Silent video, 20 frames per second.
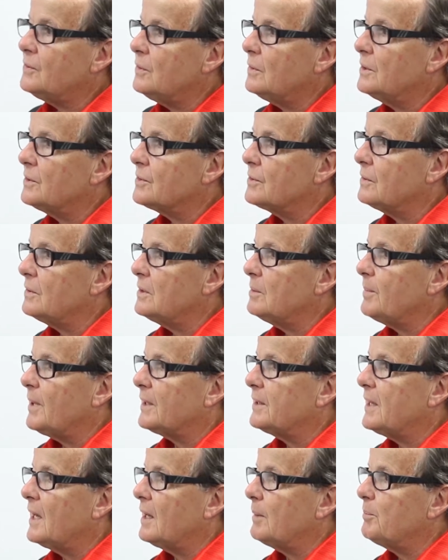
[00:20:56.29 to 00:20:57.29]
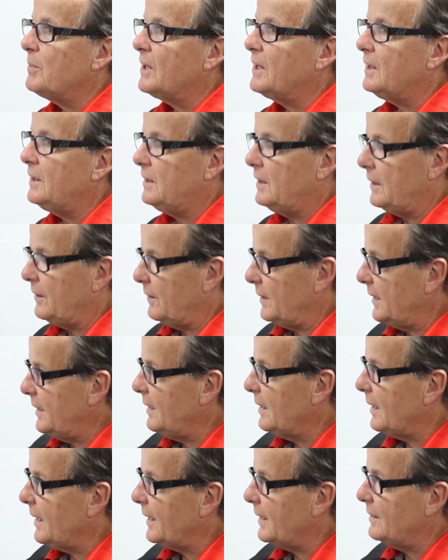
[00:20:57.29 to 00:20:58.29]
so concerned about that. But they're,
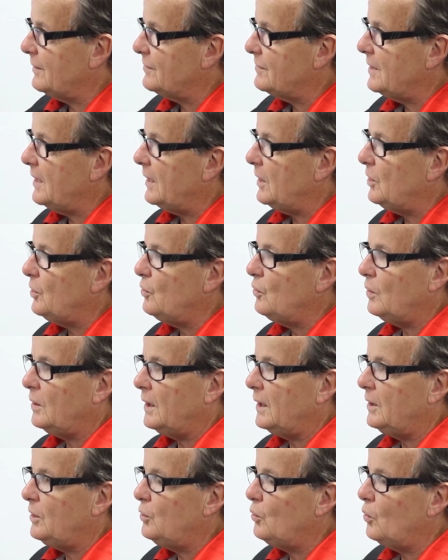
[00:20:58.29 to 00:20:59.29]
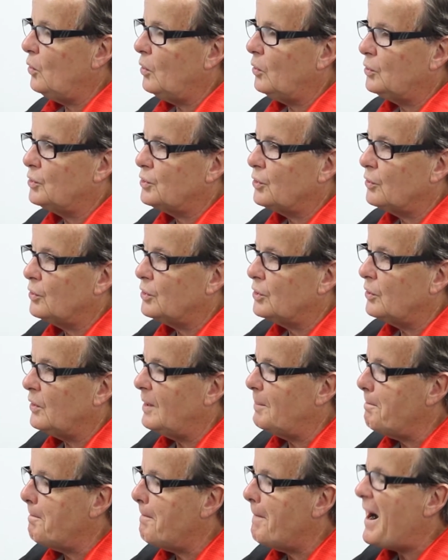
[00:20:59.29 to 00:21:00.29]
again, like you say, you tend to
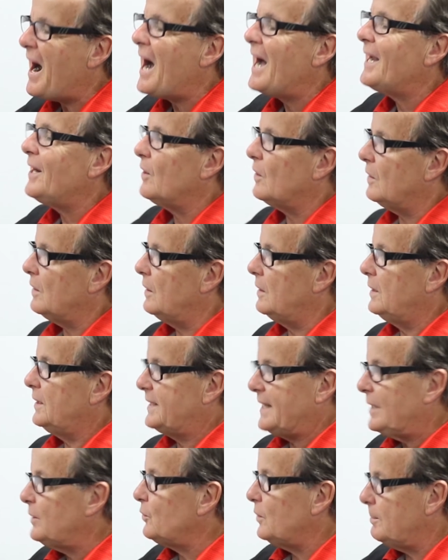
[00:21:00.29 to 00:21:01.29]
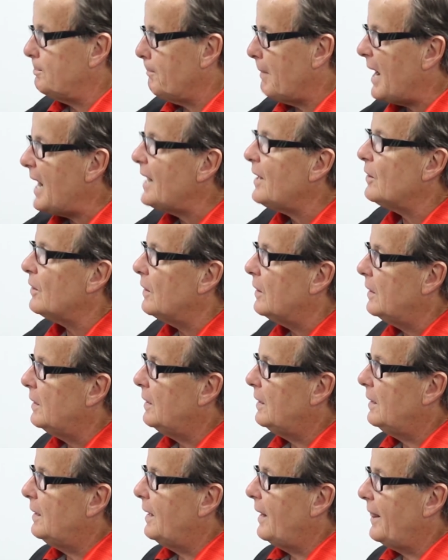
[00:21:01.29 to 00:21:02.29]
admire.
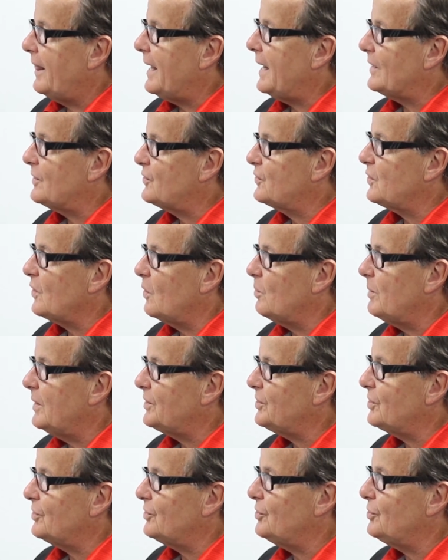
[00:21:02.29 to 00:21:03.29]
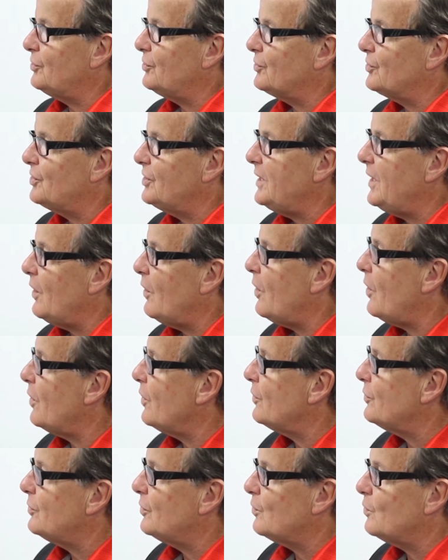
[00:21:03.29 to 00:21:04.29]
Mm-hmm. That so much, because you can see how
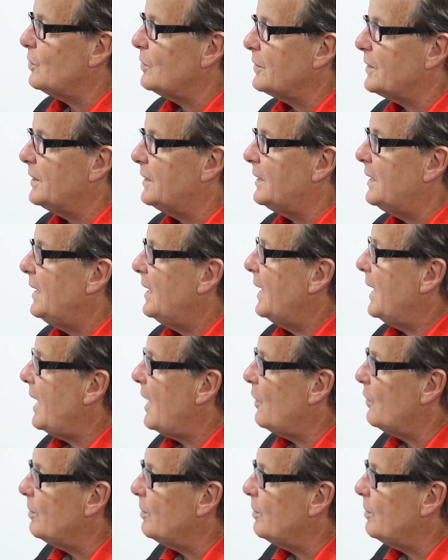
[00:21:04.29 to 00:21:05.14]
hard they're working, how